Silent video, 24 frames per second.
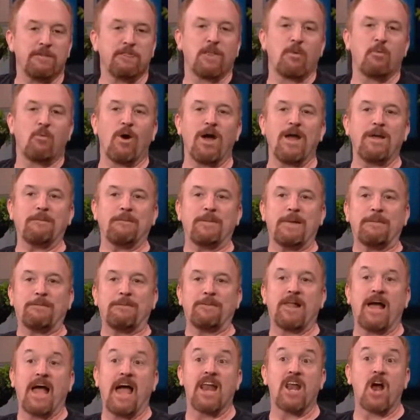white
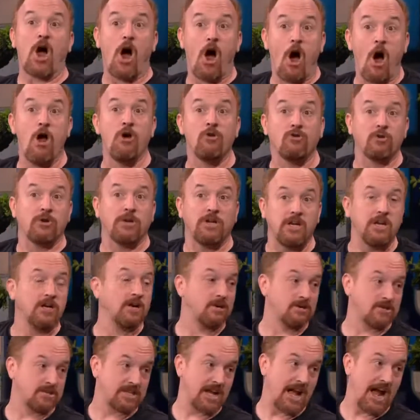people add a hundred
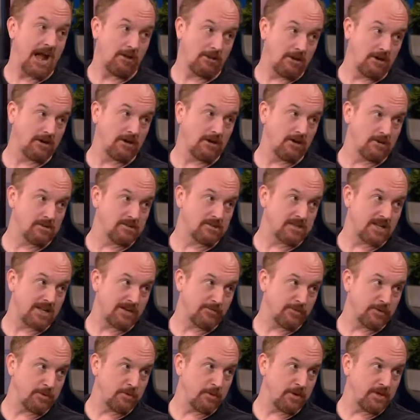years to how long ago
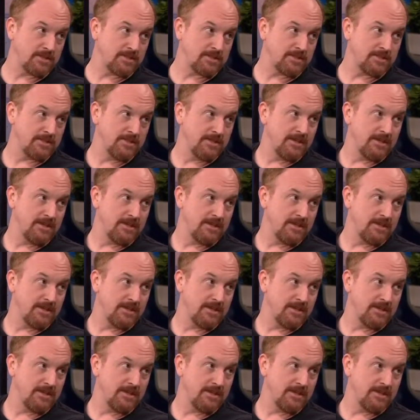slavery was. Yeah.